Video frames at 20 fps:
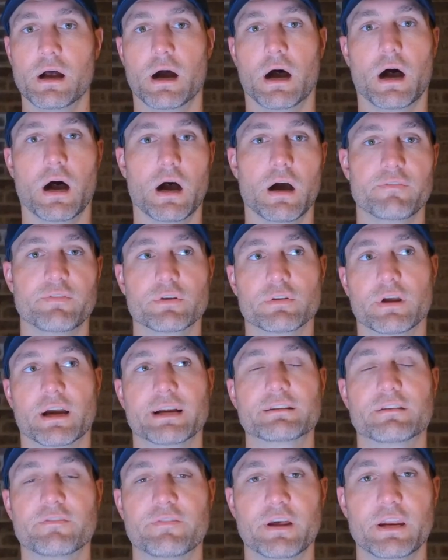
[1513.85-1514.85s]
if you
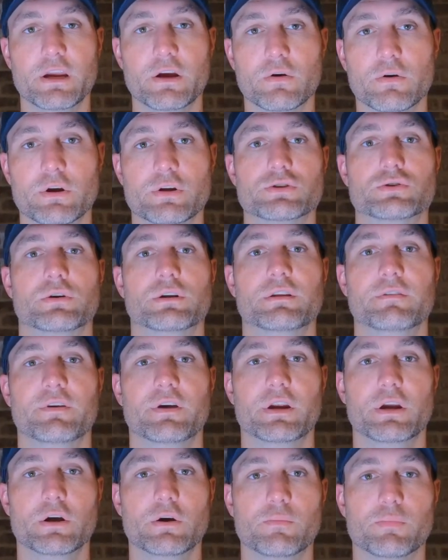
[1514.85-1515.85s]
liked the video or you enjoyed the
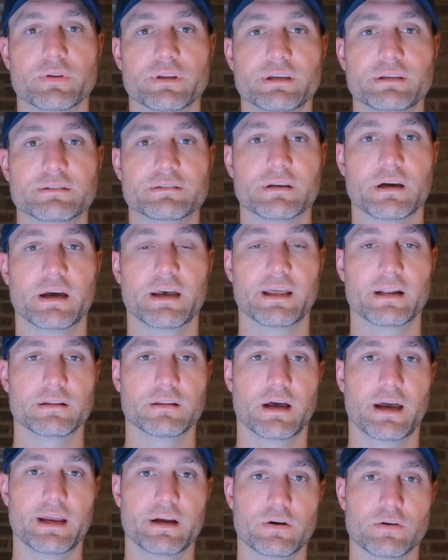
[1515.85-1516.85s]
video, please hit a
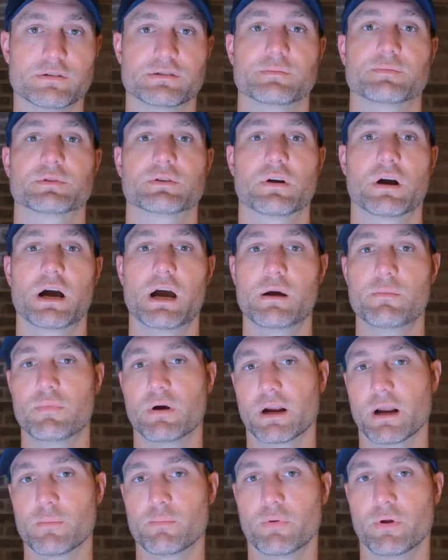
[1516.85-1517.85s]
like or subscribe. I
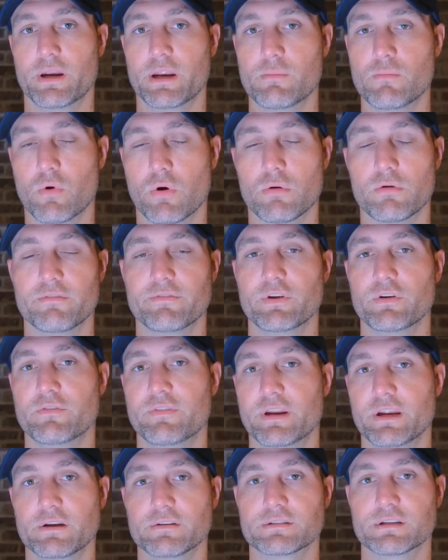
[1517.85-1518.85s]
got plenty more review
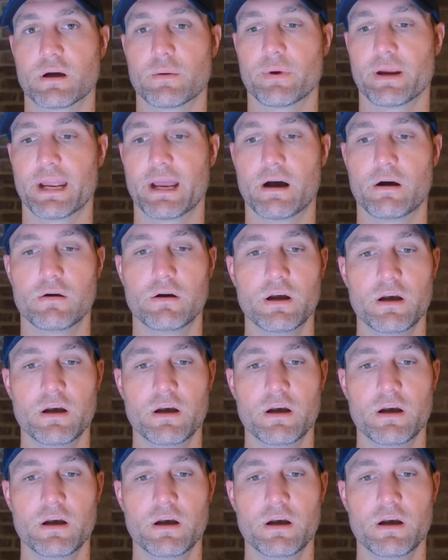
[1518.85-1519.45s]
videos coming out.